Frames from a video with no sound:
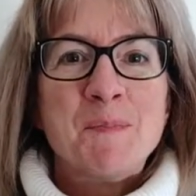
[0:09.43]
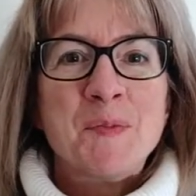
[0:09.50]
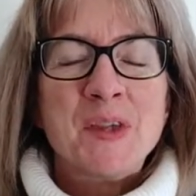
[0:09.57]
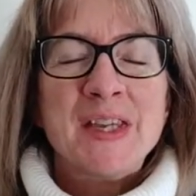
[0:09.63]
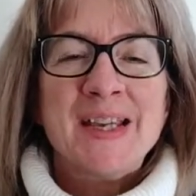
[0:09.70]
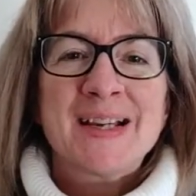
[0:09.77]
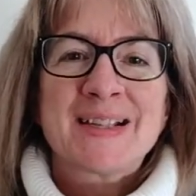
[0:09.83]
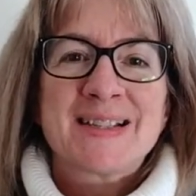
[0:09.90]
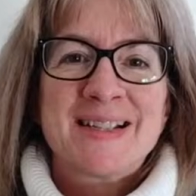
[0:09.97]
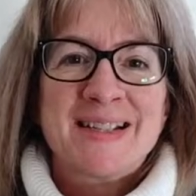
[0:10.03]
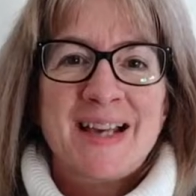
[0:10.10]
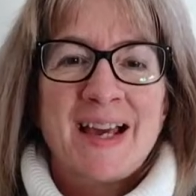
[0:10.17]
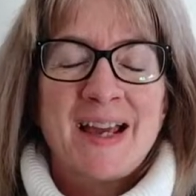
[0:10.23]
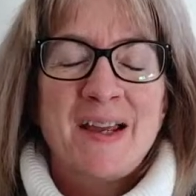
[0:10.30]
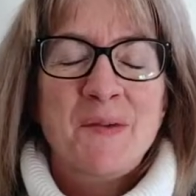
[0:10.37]

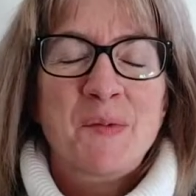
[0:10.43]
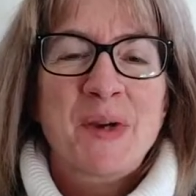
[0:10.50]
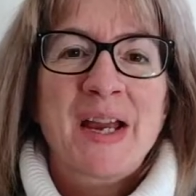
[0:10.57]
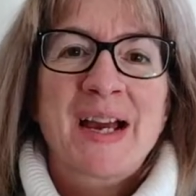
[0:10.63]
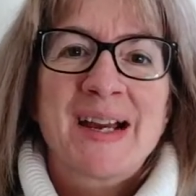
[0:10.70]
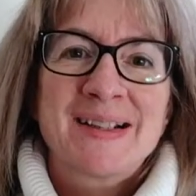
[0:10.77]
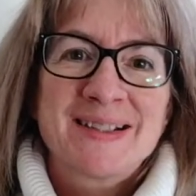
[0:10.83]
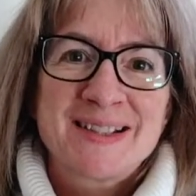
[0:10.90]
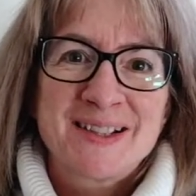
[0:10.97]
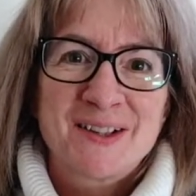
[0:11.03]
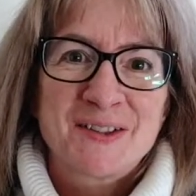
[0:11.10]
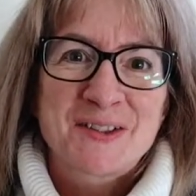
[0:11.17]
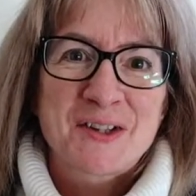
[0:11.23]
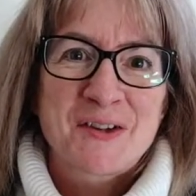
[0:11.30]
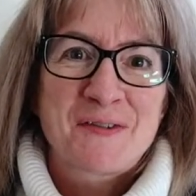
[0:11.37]
yesterday we had such
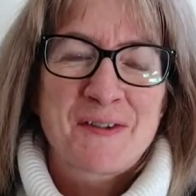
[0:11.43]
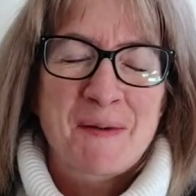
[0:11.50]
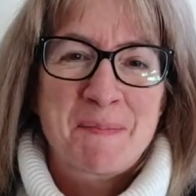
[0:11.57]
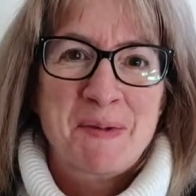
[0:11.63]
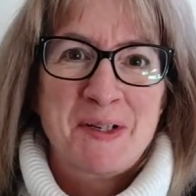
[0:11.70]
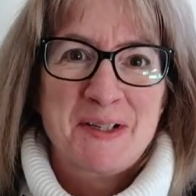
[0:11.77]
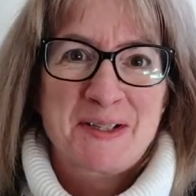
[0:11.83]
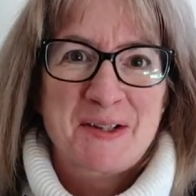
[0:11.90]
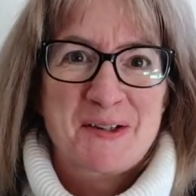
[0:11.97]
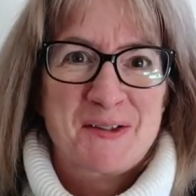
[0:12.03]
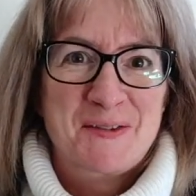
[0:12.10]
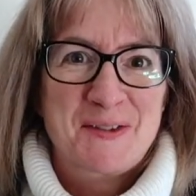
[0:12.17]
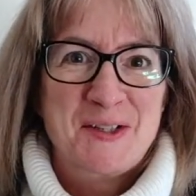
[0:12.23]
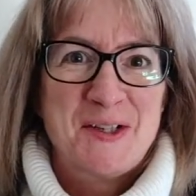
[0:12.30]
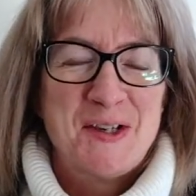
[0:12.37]
a fabulous
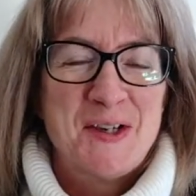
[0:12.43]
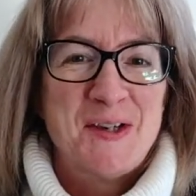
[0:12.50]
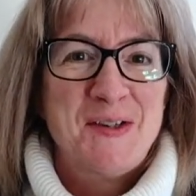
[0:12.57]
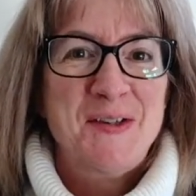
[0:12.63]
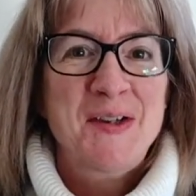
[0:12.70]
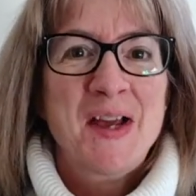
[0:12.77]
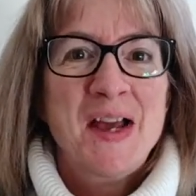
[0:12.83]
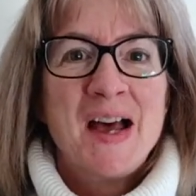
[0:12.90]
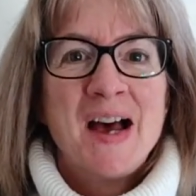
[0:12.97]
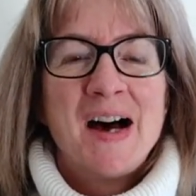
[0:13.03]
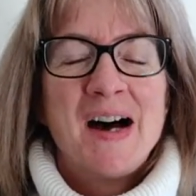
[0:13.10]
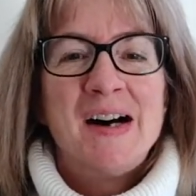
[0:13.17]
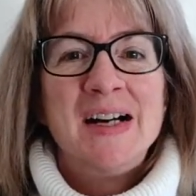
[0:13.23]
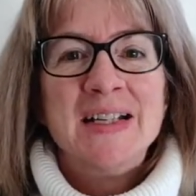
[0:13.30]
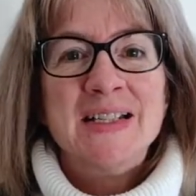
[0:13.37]
afternoon.
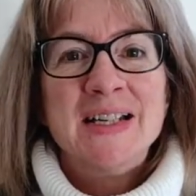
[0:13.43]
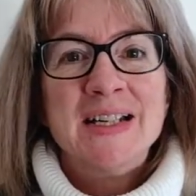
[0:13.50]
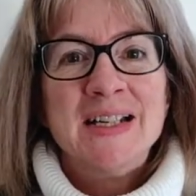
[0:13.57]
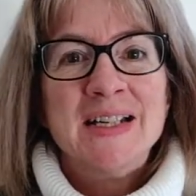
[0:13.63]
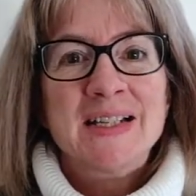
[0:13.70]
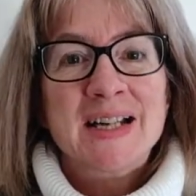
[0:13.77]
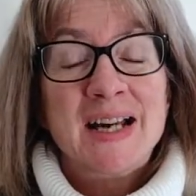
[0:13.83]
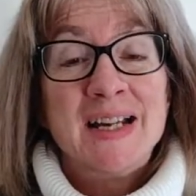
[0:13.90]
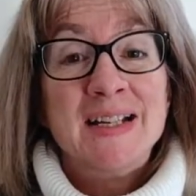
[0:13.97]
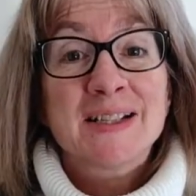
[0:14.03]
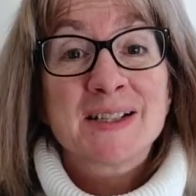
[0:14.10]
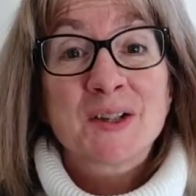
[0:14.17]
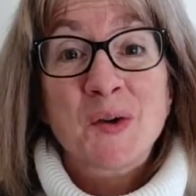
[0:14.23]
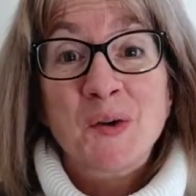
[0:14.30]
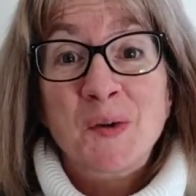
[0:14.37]
I did a
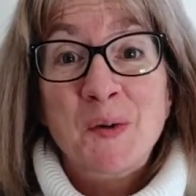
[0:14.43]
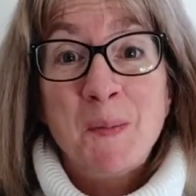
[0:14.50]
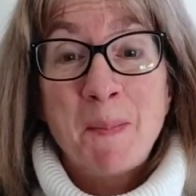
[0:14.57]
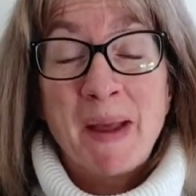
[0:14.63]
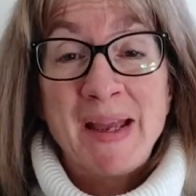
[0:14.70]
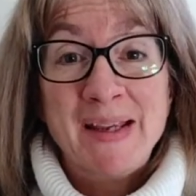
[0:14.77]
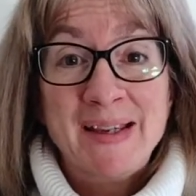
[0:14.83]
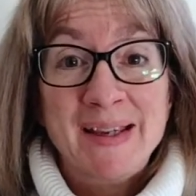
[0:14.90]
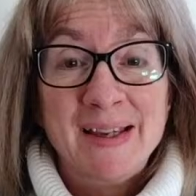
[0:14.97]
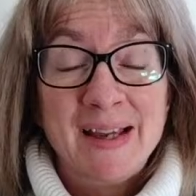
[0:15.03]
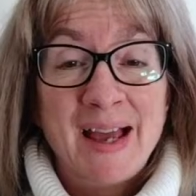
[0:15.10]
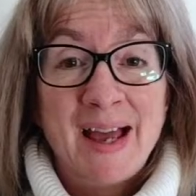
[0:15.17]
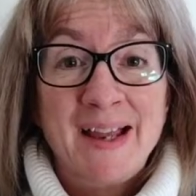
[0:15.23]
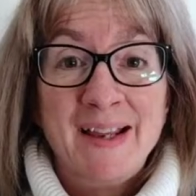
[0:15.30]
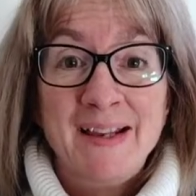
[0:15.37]
scone baking
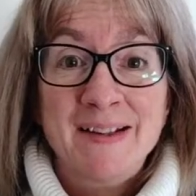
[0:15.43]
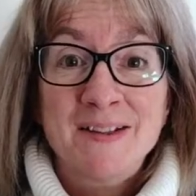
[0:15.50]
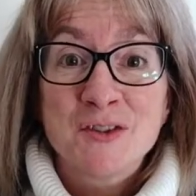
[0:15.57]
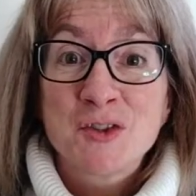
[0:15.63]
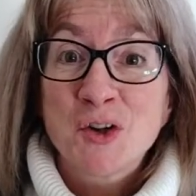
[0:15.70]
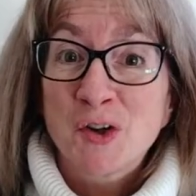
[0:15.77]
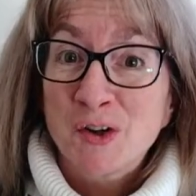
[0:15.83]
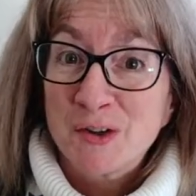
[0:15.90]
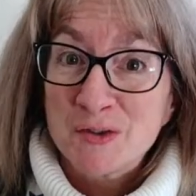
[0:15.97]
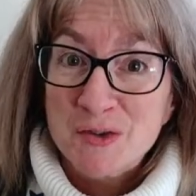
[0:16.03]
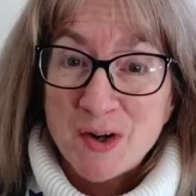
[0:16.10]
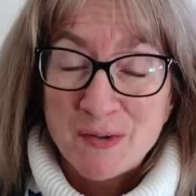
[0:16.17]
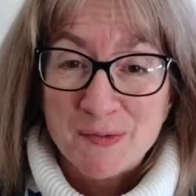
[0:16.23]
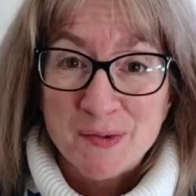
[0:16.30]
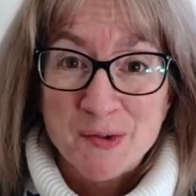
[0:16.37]
and chocolate
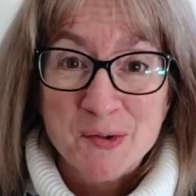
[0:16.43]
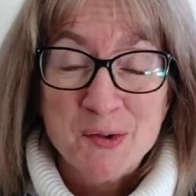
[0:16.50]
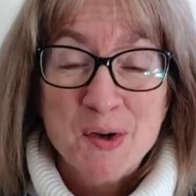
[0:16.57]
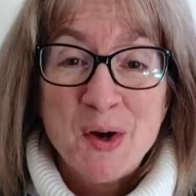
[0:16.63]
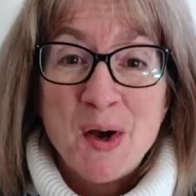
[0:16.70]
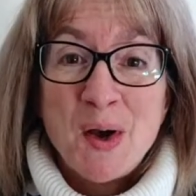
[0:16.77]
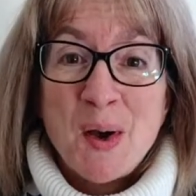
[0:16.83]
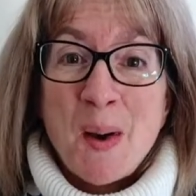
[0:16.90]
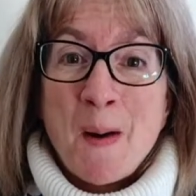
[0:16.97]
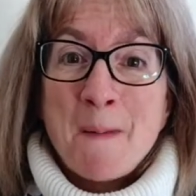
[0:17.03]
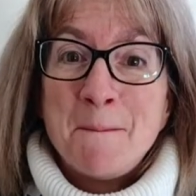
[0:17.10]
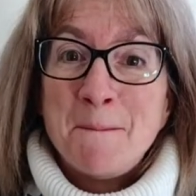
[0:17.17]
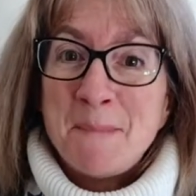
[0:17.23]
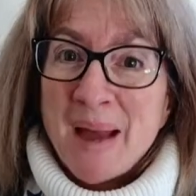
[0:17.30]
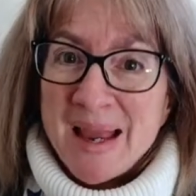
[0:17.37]
truffle
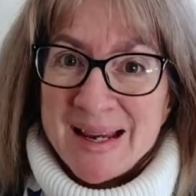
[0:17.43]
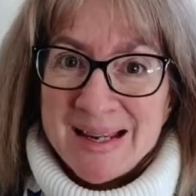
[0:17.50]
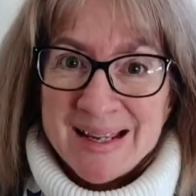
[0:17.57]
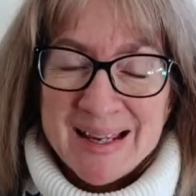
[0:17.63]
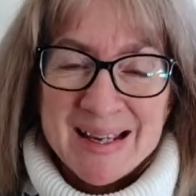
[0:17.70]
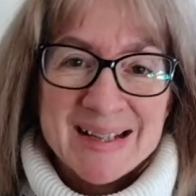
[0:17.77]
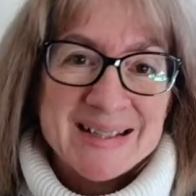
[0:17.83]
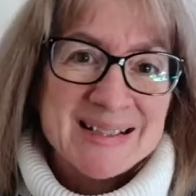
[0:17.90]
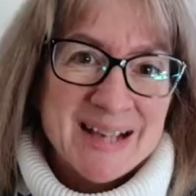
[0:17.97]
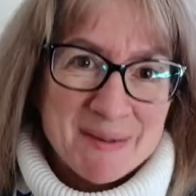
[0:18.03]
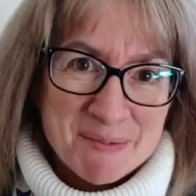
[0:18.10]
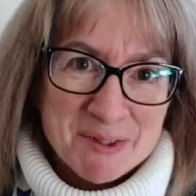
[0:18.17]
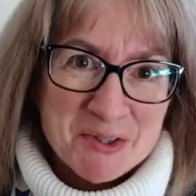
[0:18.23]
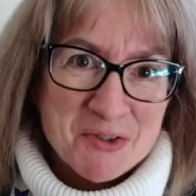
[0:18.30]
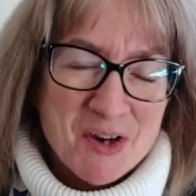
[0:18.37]
making
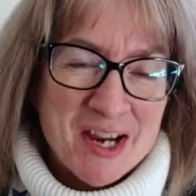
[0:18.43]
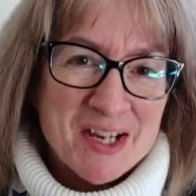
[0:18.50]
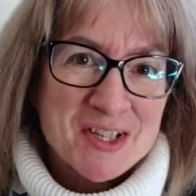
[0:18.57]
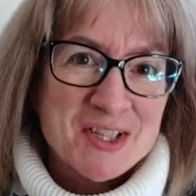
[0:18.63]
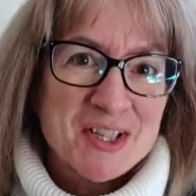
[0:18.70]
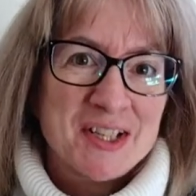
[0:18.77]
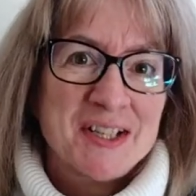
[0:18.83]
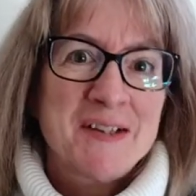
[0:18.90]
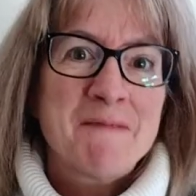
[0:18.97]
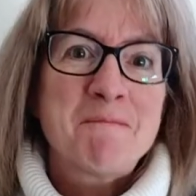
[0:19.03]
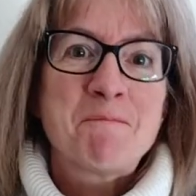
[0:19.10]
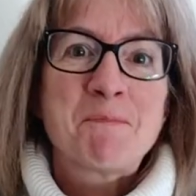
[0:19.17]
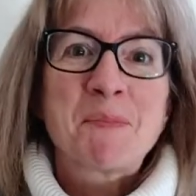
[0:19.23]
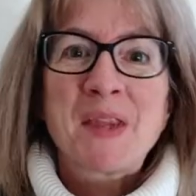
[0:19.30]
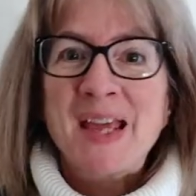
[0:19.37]
demonstration
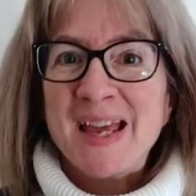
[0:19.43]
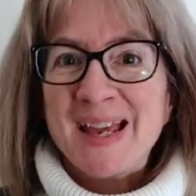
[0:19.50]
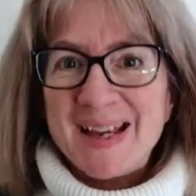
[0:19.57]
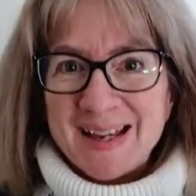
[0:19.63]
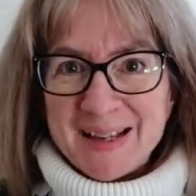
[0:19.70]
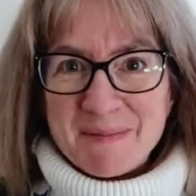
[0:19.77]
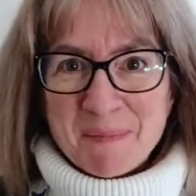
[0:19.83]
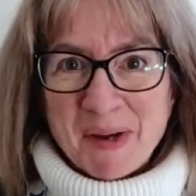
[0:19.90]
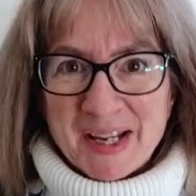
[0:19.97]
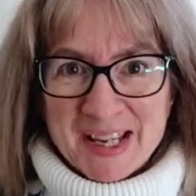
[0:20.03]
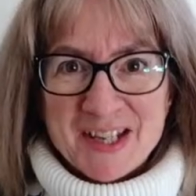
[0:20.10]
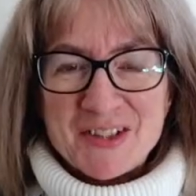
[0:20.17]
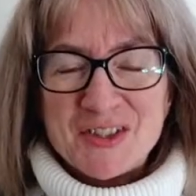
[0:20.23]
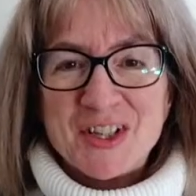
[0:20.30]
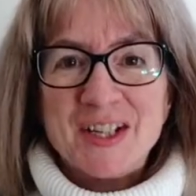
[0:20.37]
here in my
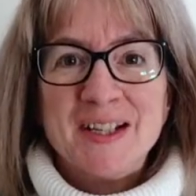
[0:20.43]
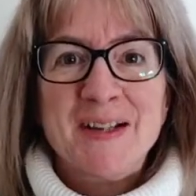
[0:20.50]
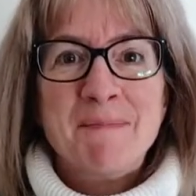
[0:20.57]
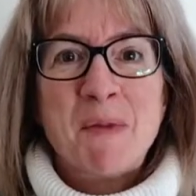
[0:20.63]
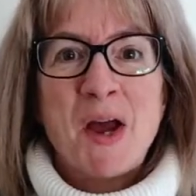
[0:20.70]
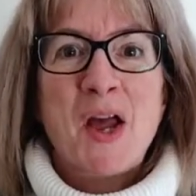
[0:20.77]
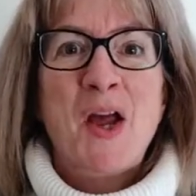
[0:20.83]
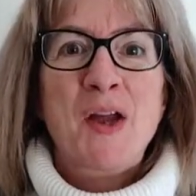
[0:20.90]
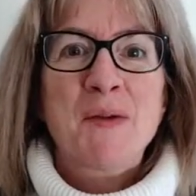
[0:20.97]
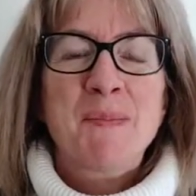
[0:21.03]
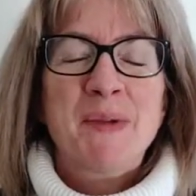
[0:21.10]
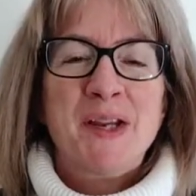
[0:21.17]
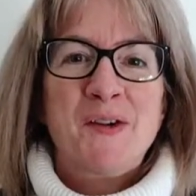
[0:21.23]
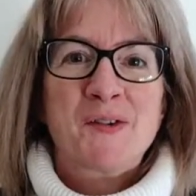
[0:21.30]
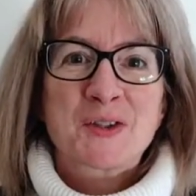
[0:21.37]
kitchen in my home
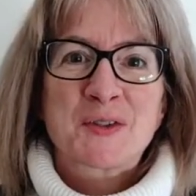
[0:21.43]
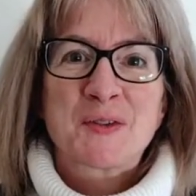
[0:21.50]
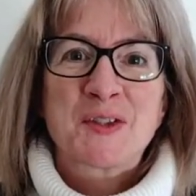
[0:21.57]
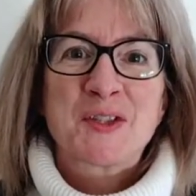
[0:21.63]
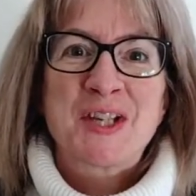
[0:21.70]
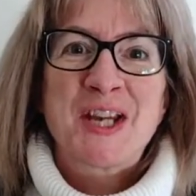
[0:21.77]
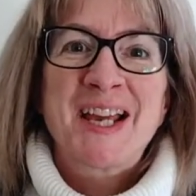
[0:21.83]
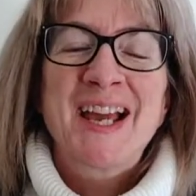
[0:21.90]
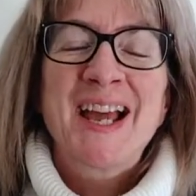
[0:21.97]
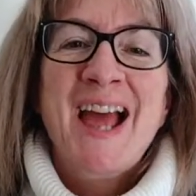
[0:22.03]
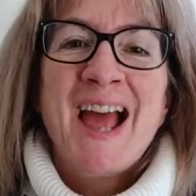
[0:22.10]
in Oxfordshire,